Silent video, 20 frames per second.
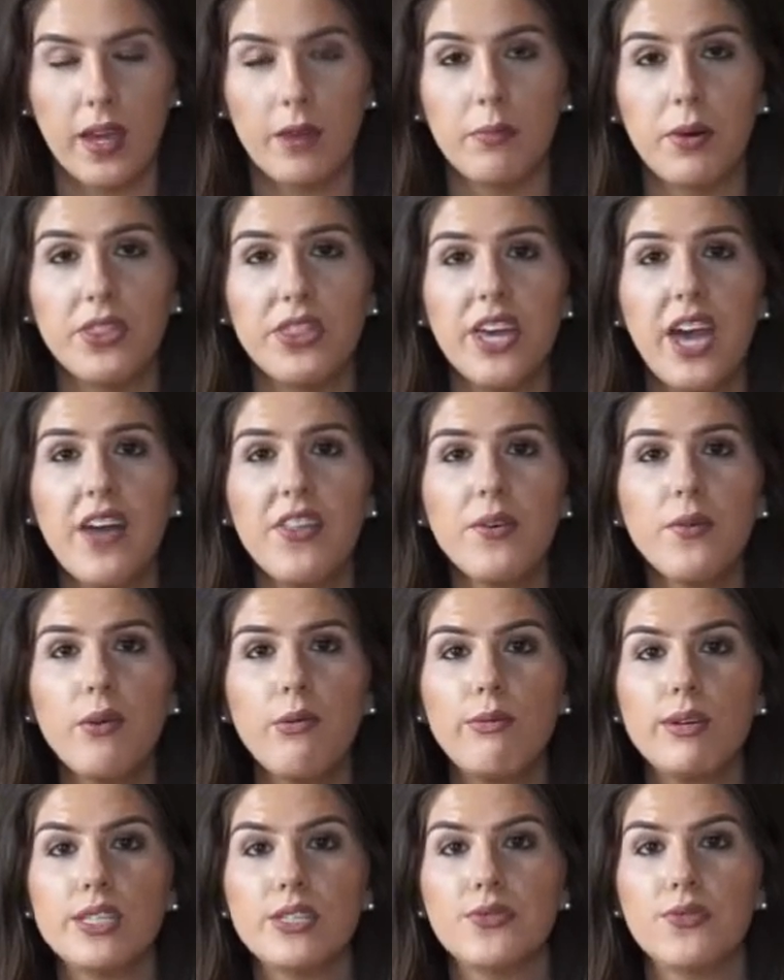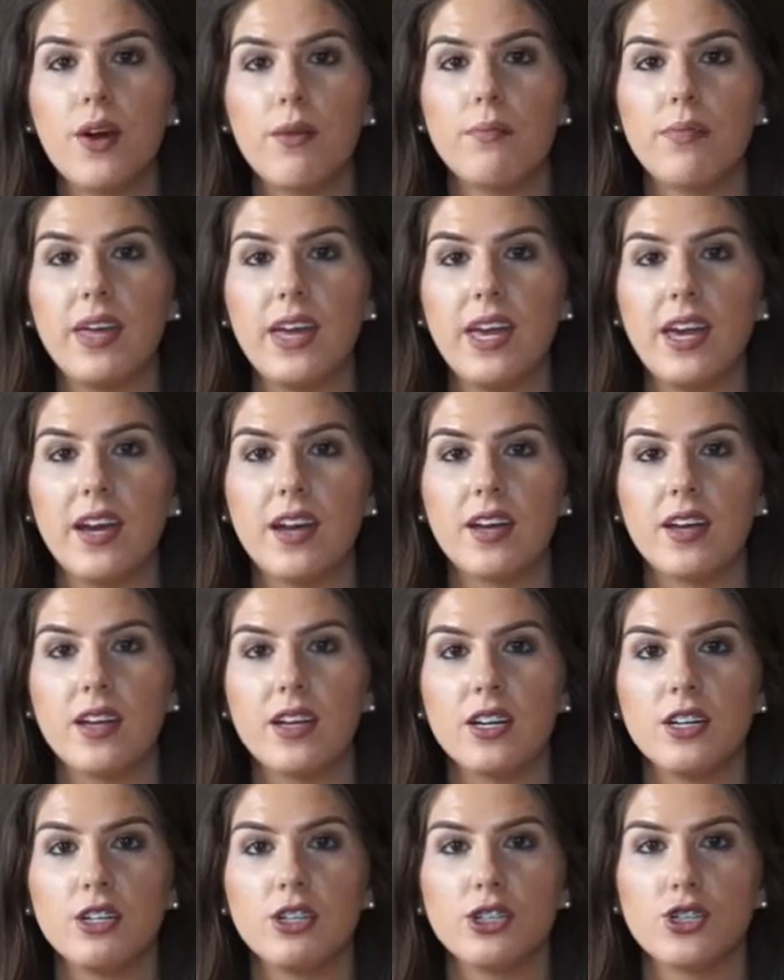But the other one was from the
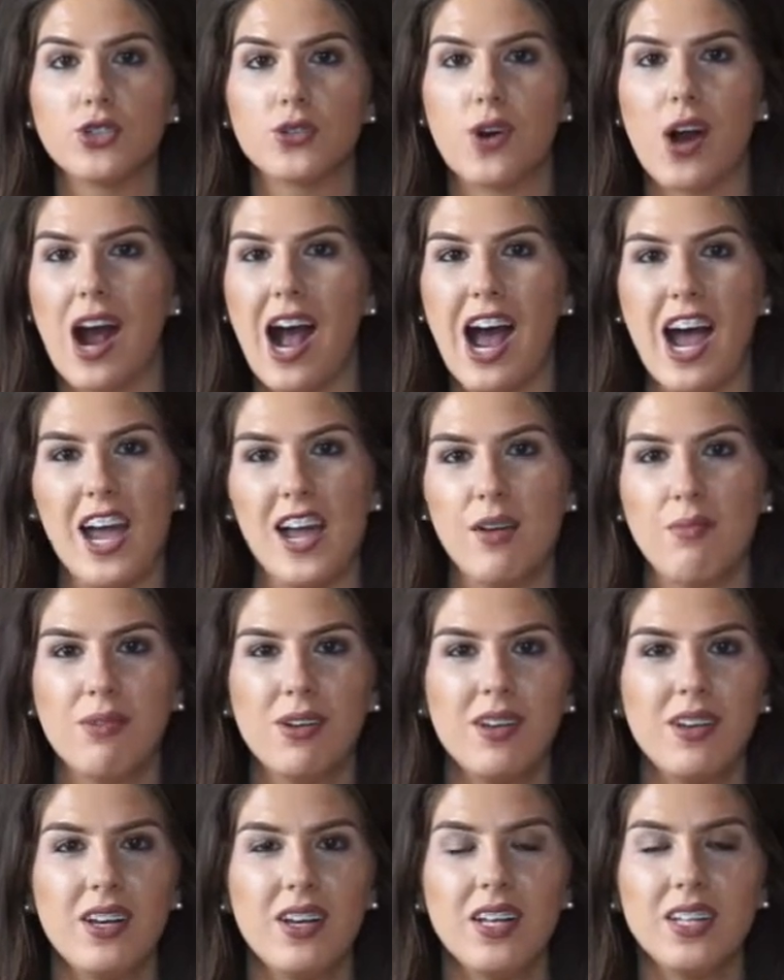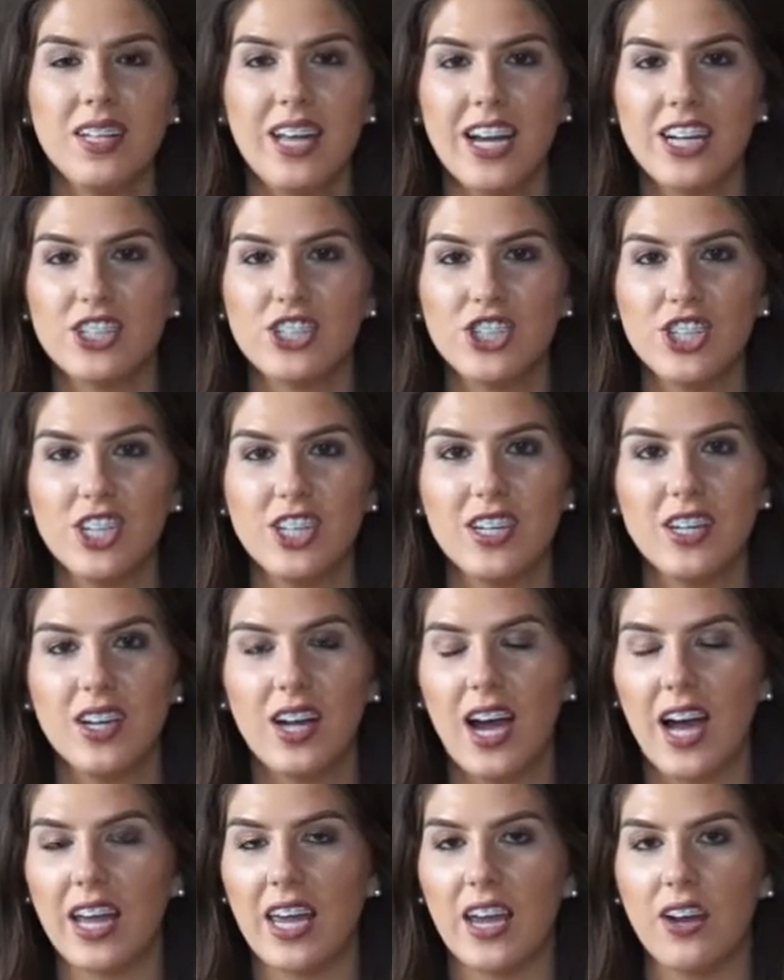Tribe collection.
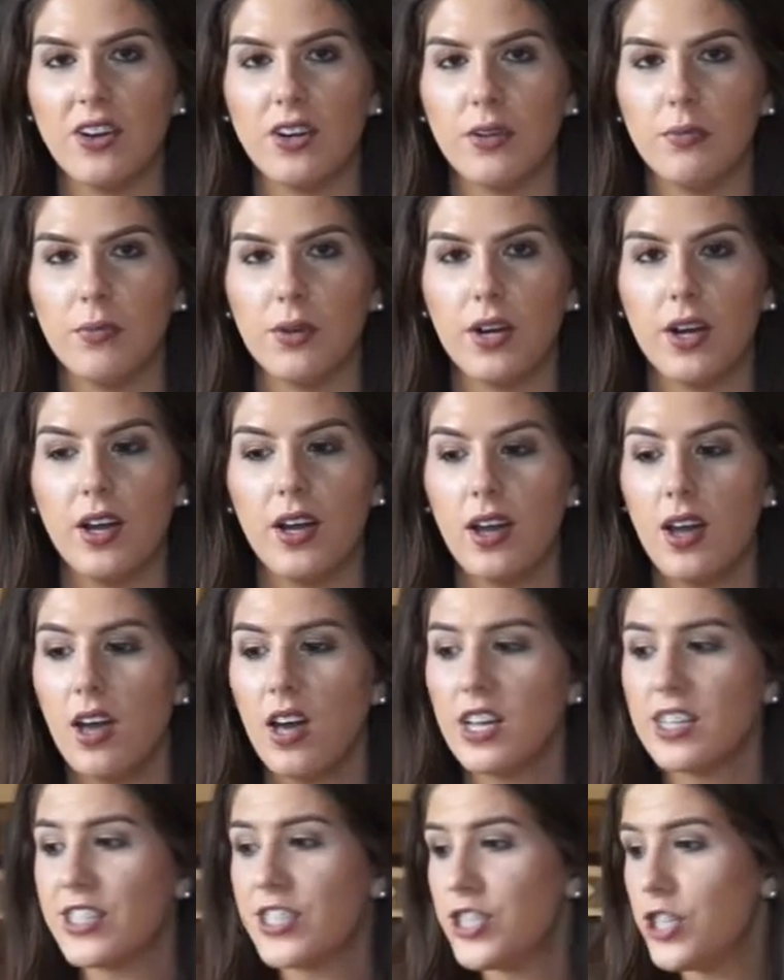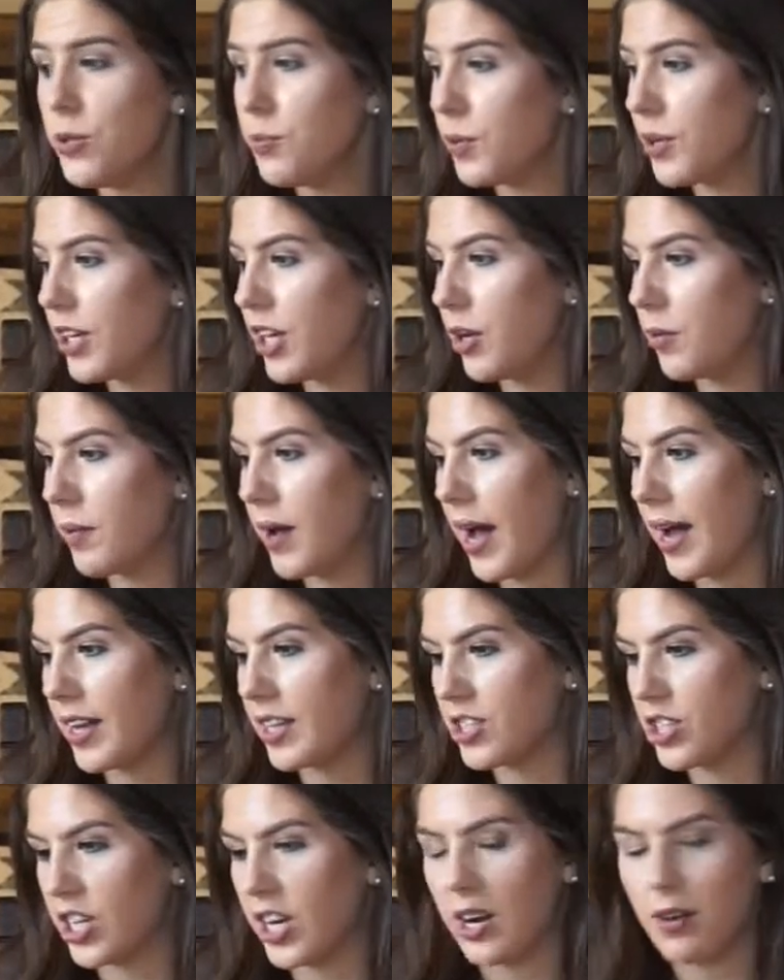I can't remember. Super cute
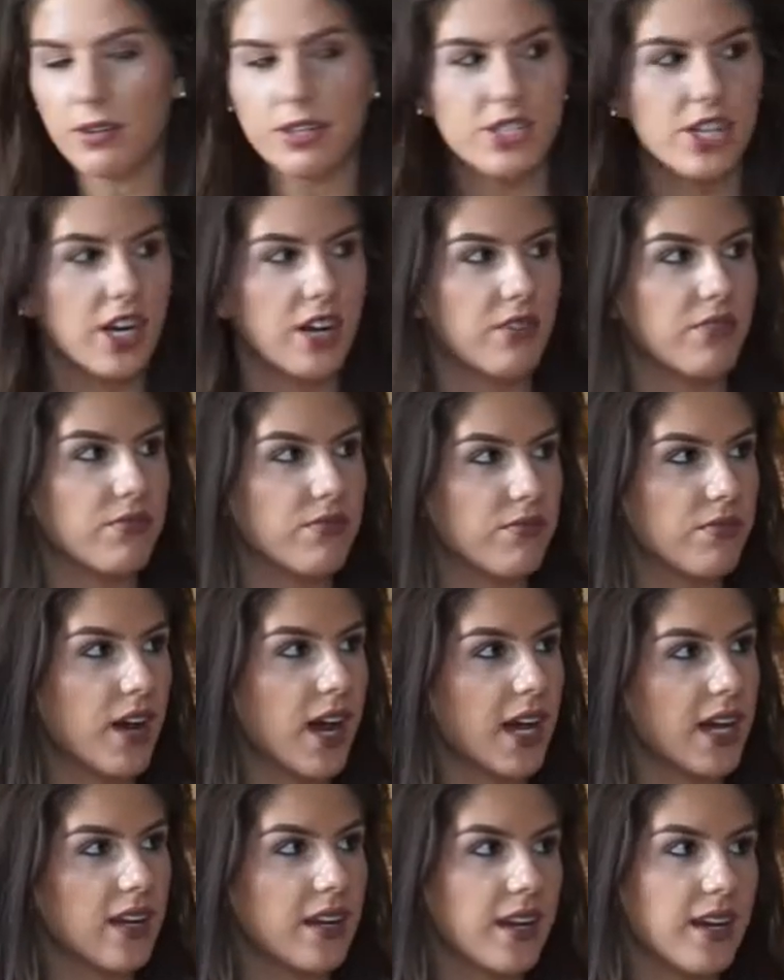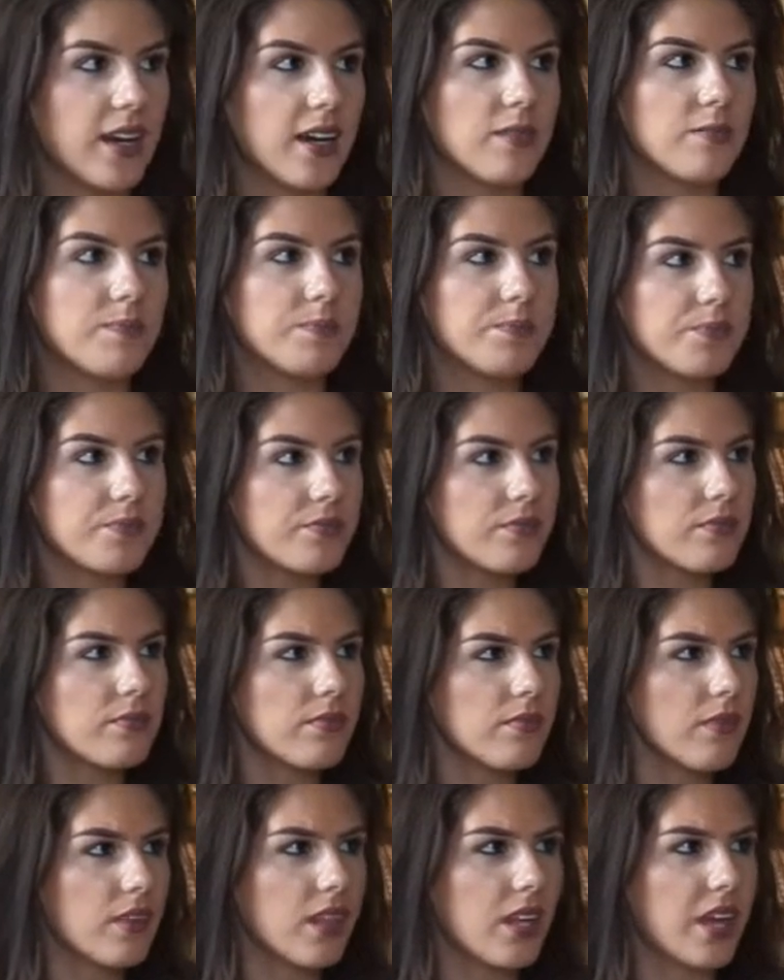packaging. I wish I could find it.
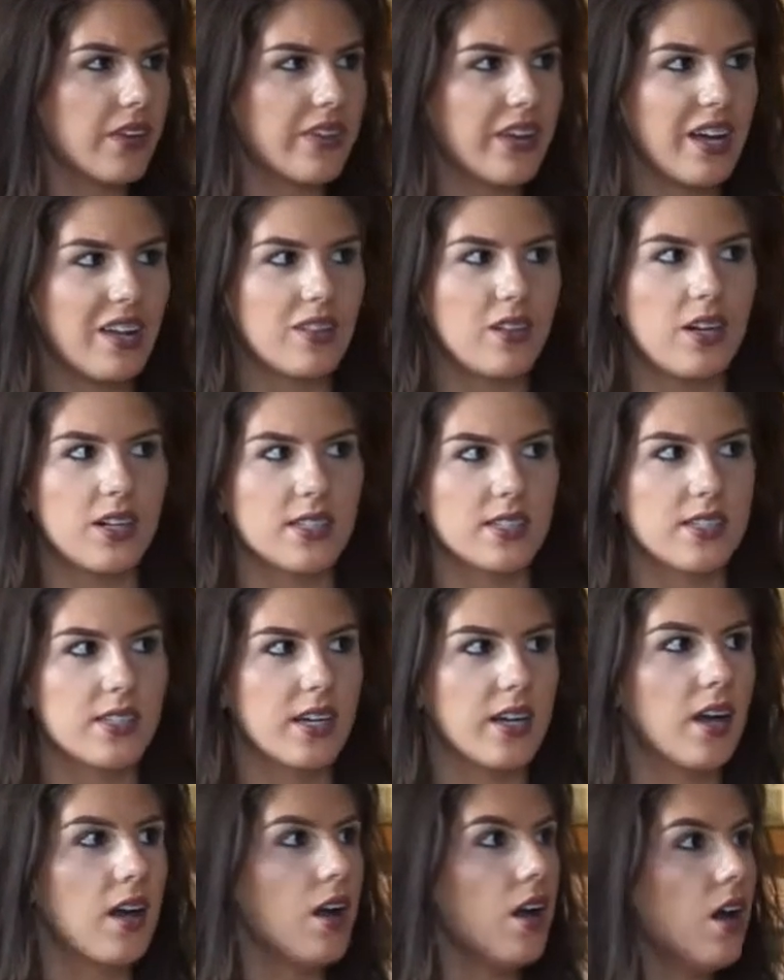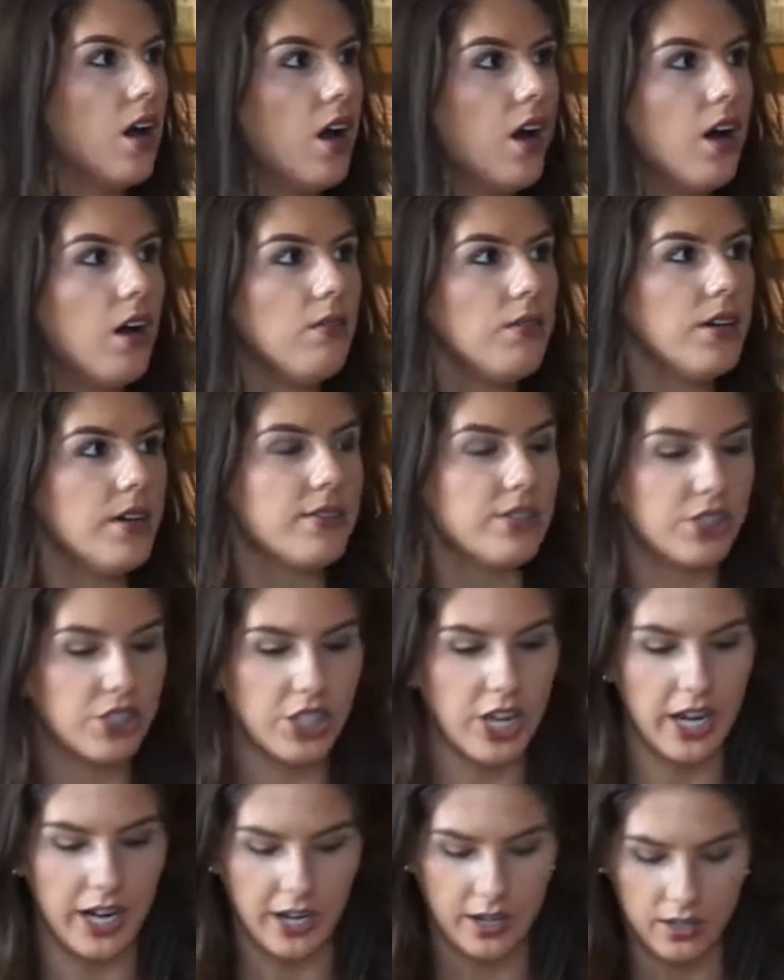I think I lost it. Oh no,
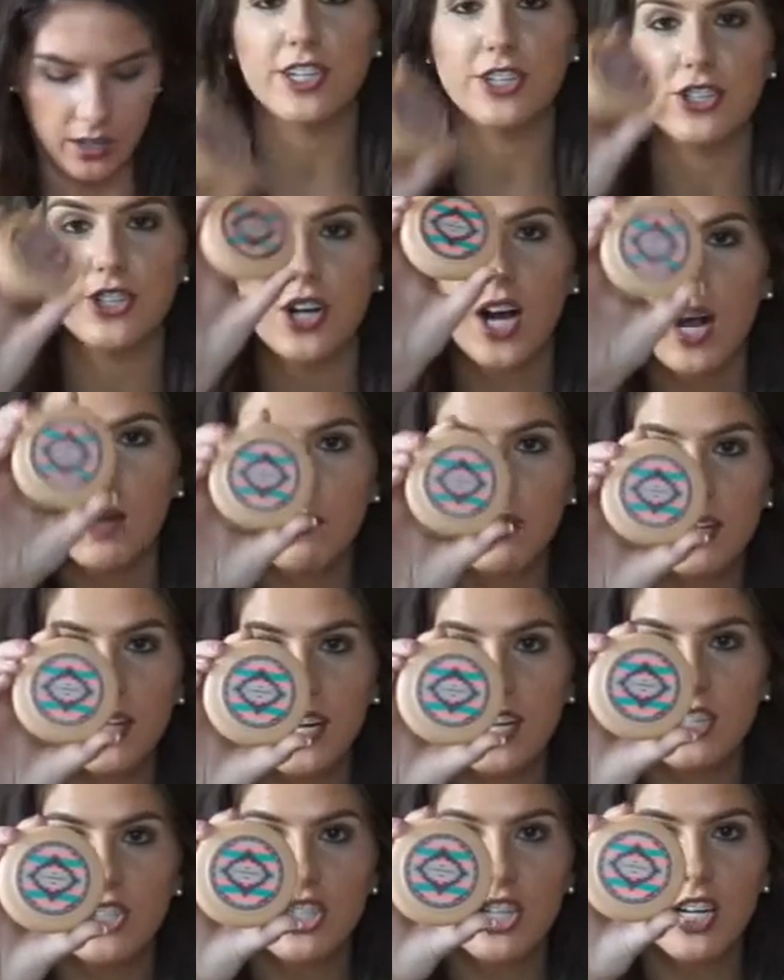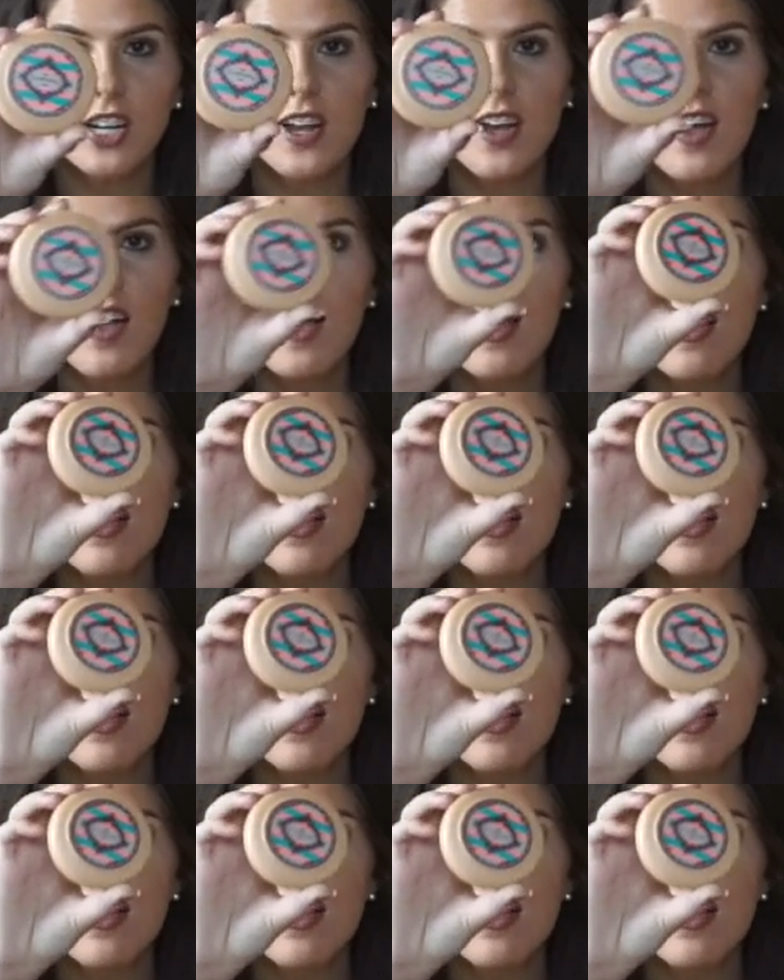just kidding. The Tribe collection.